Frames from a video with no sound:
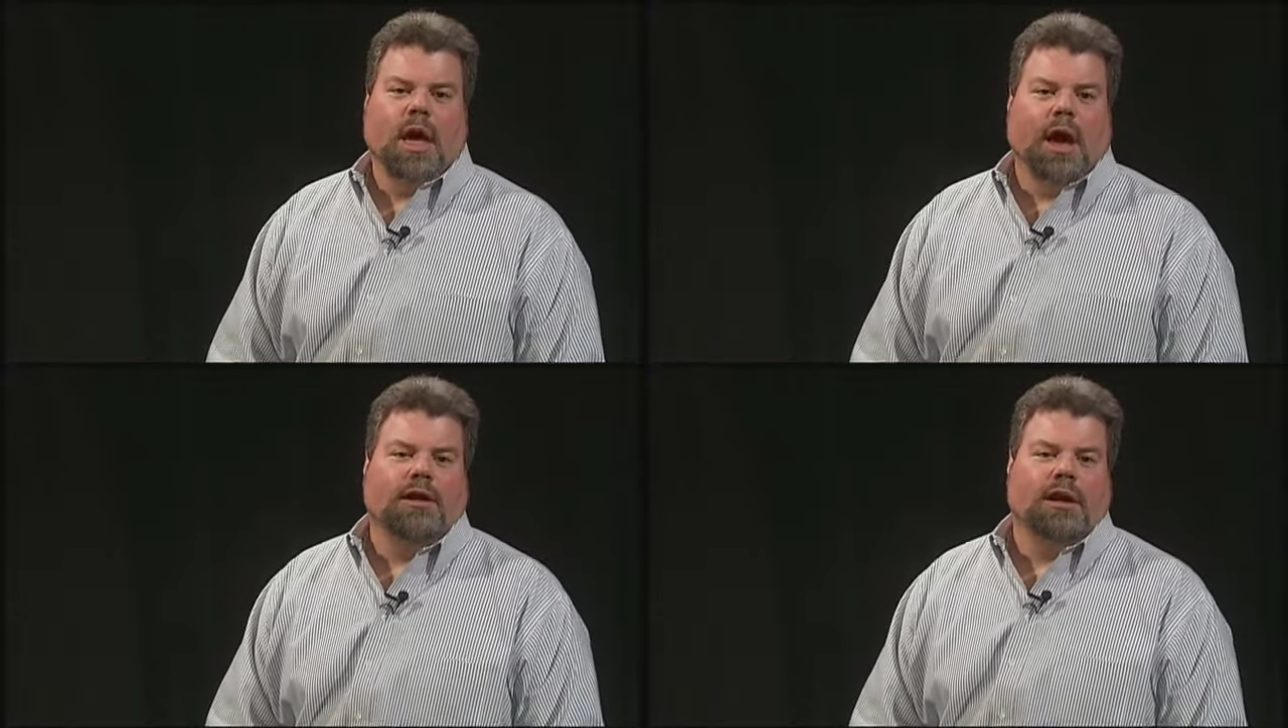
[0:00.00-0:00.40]

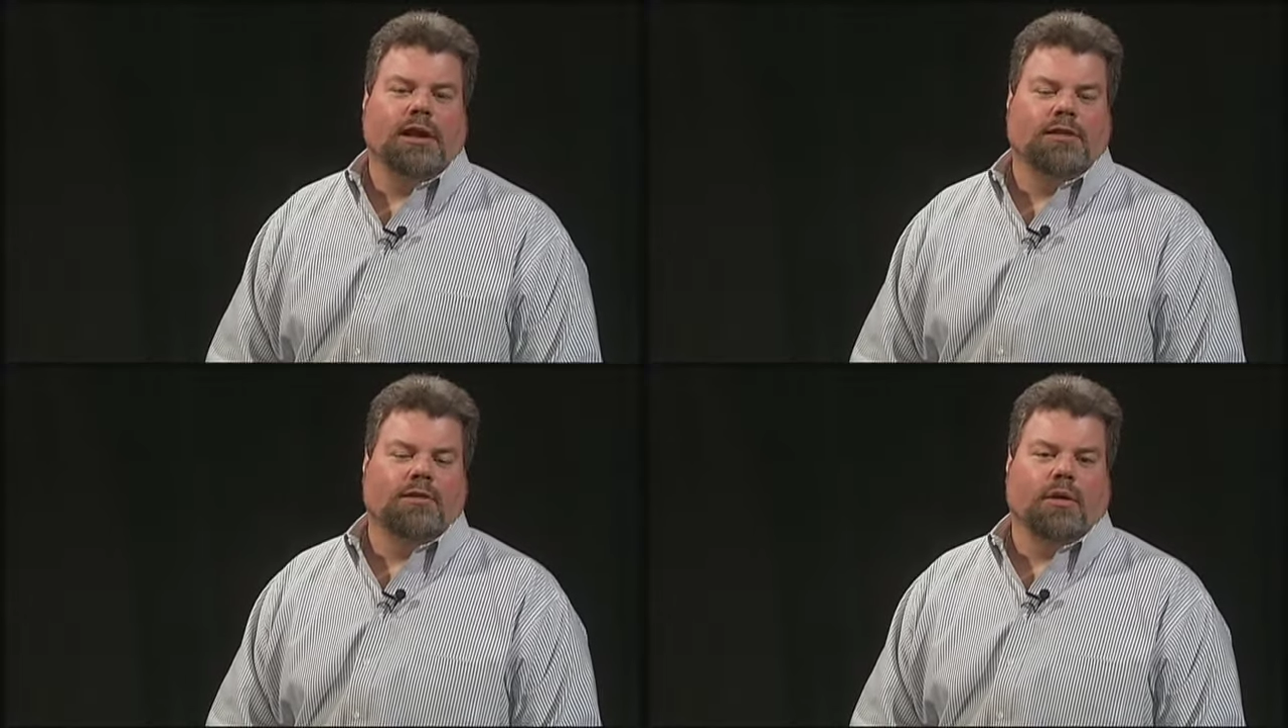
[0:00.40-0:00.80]

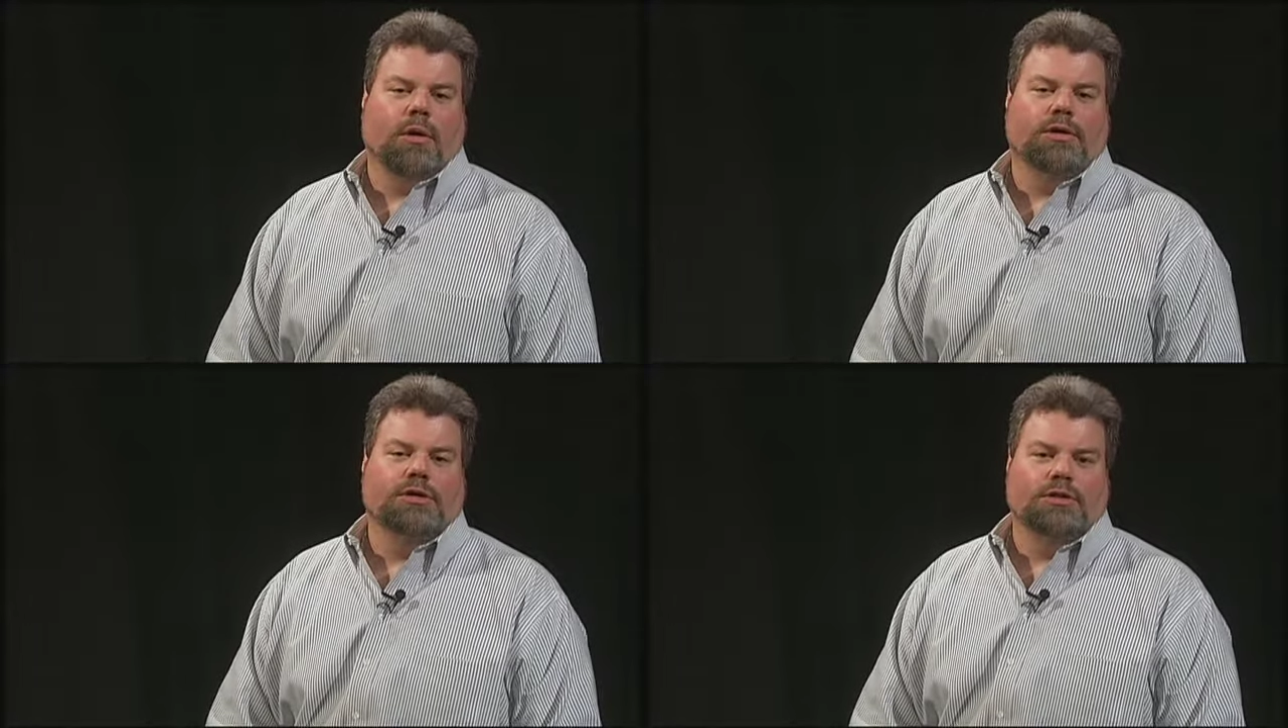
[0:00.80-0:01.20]
Underneath the
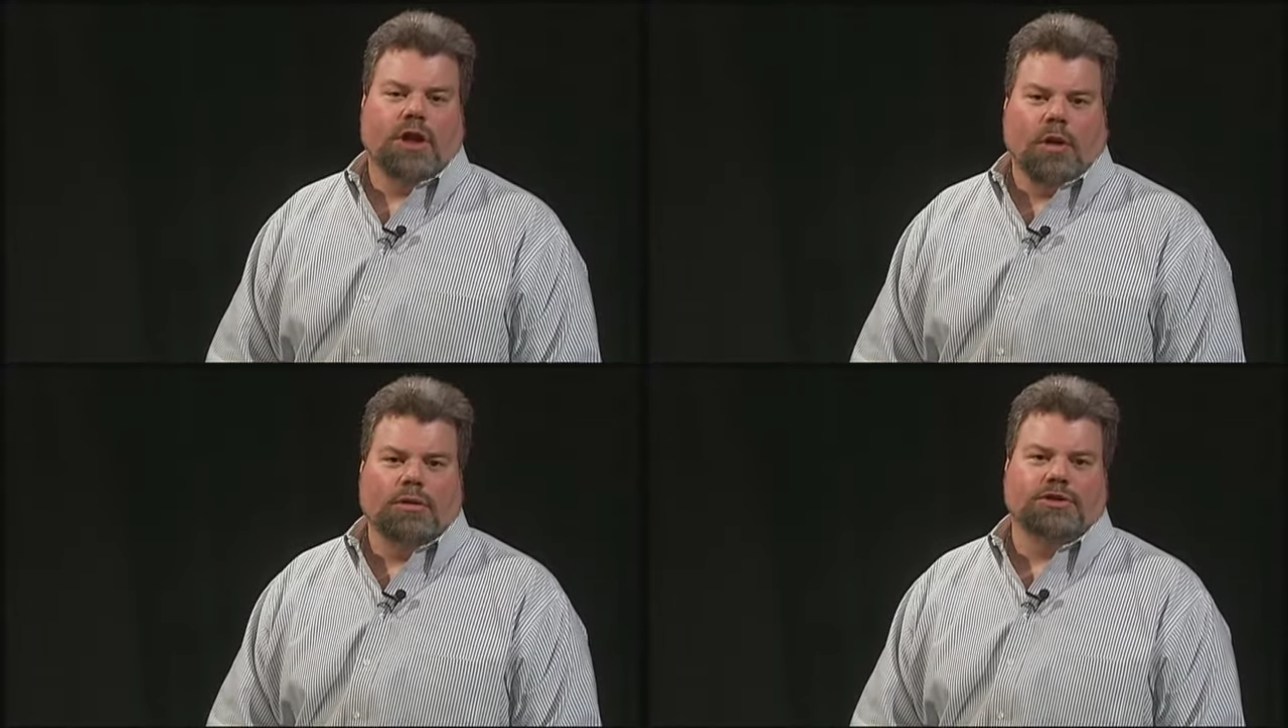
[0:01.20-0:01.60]
words,
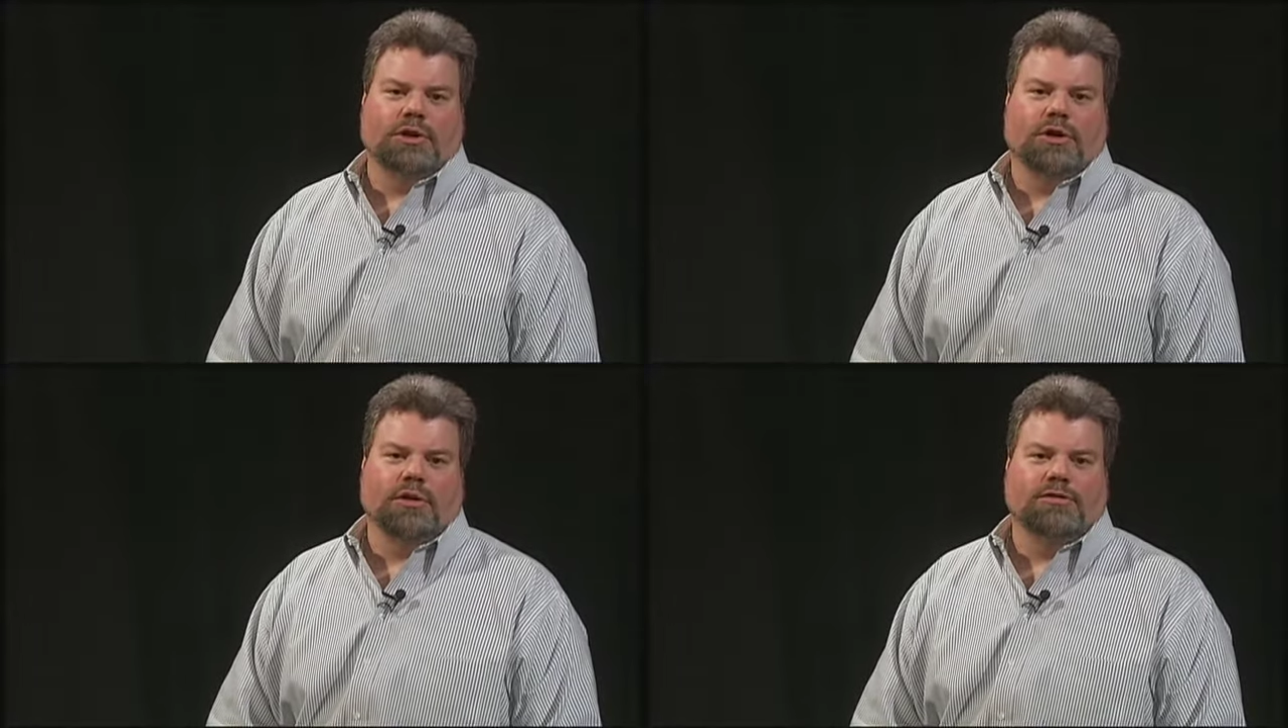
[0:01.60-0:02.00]
no
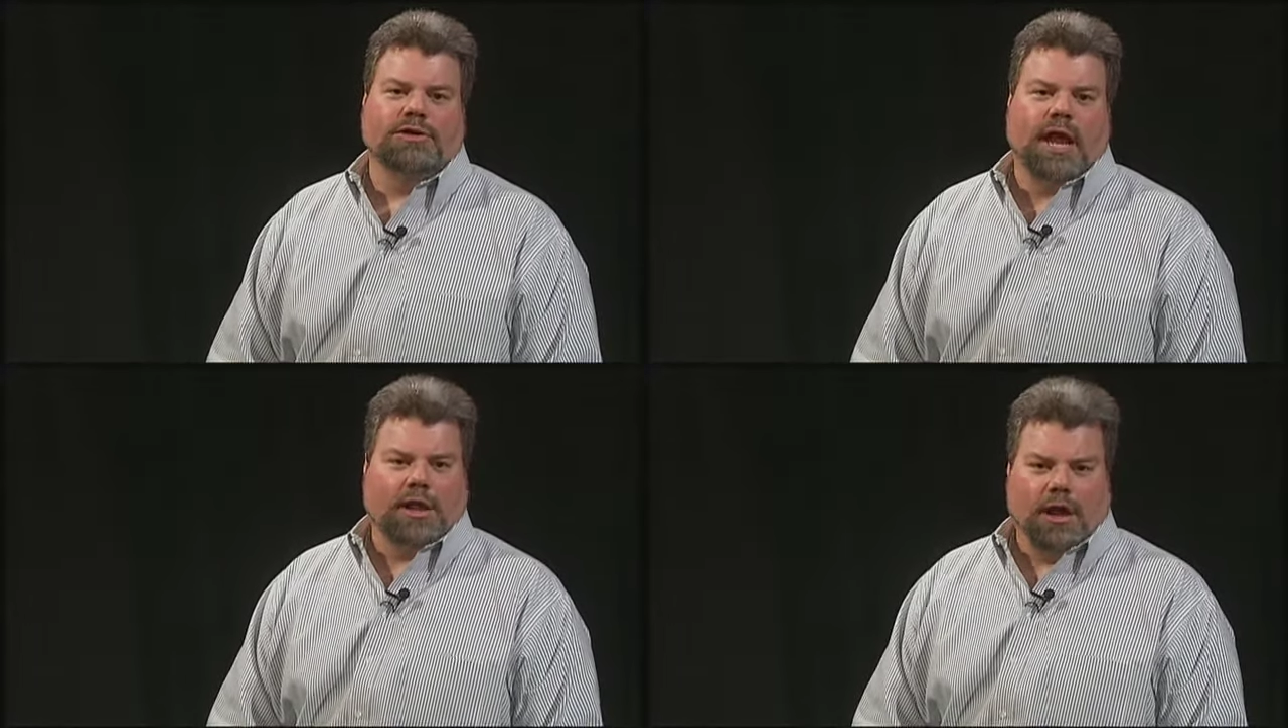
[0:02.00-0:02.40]

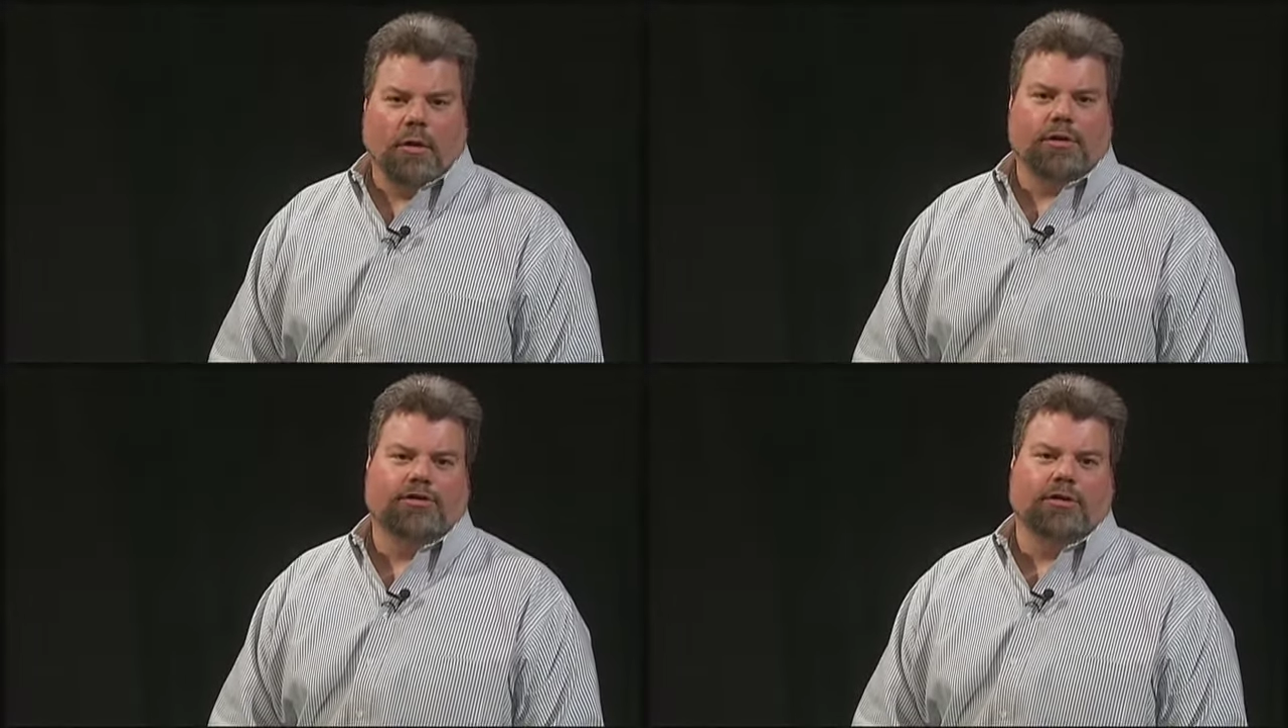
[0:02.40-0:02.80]
reserves and no
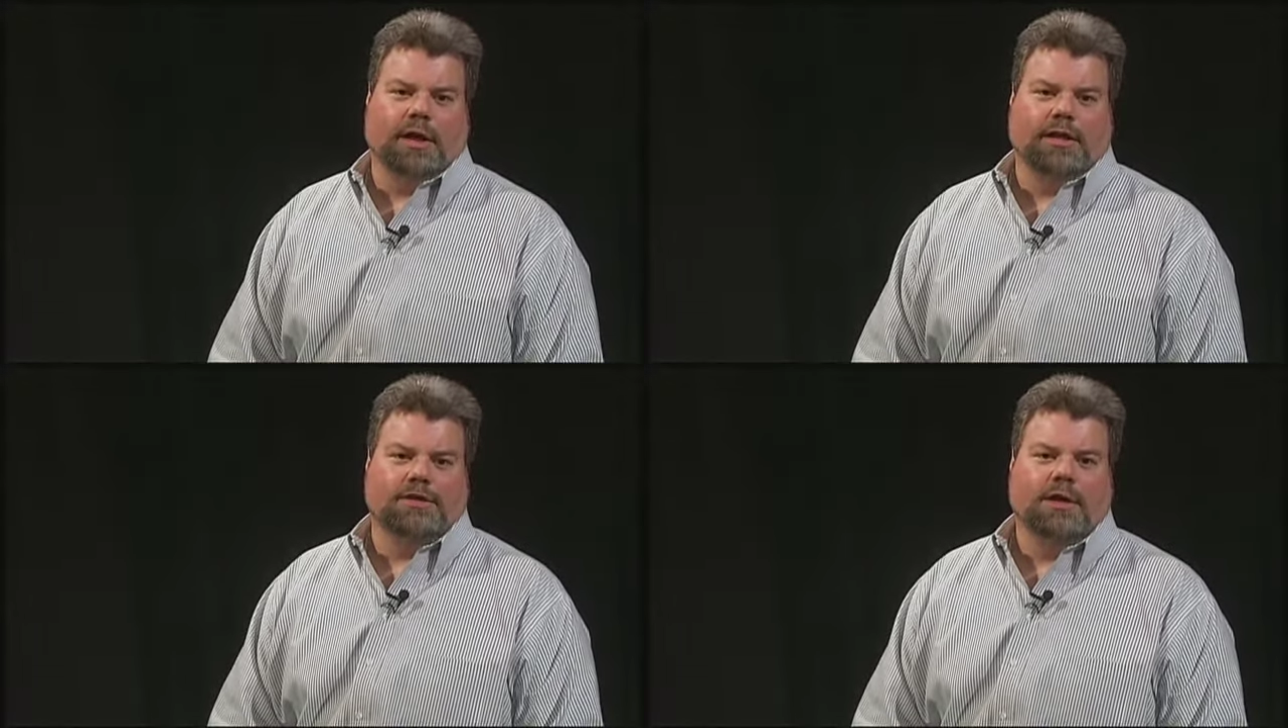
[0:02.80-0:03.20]

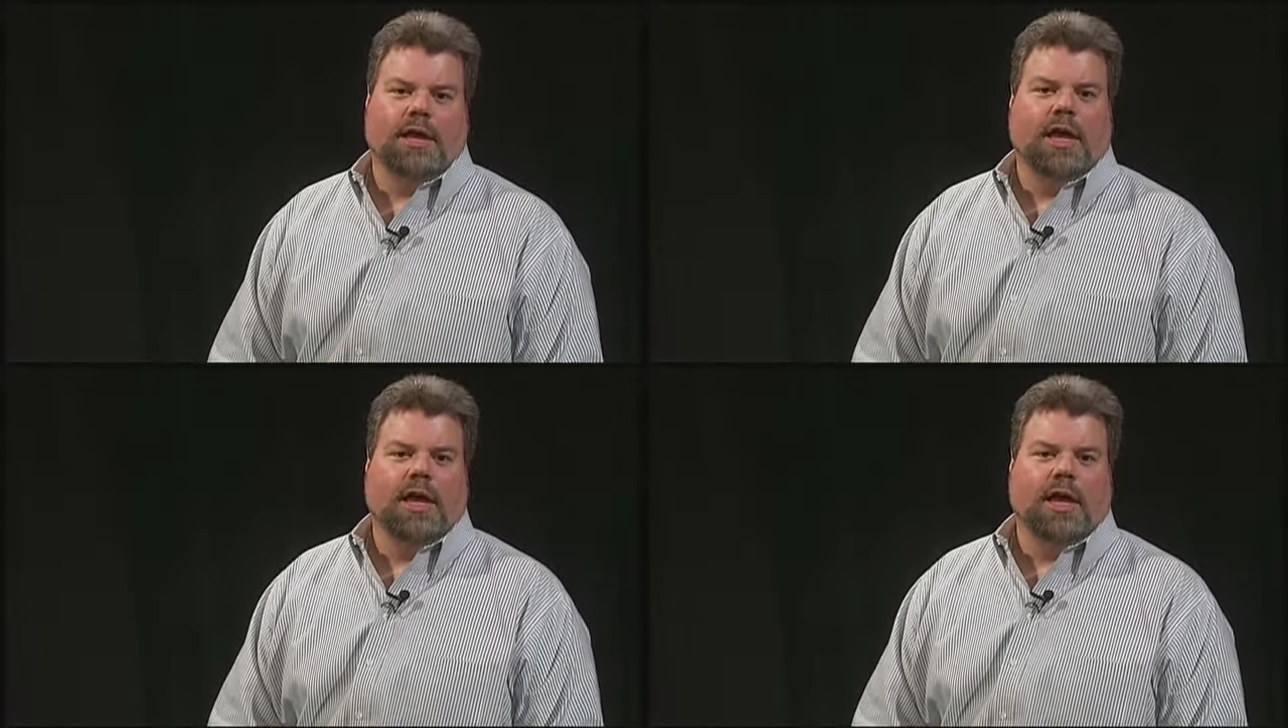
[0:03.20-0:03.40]
retreats,